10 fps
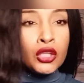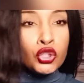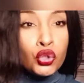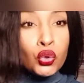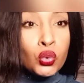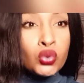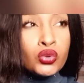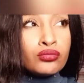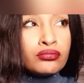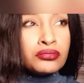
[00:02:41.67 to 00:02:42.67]
you
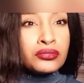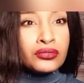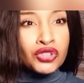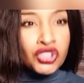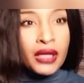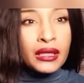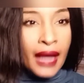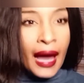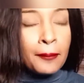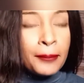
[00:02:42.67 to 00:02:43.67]
should
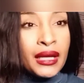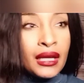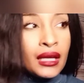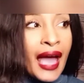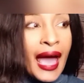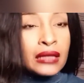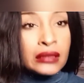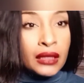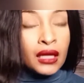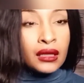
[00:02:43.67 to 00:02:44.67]
not be acting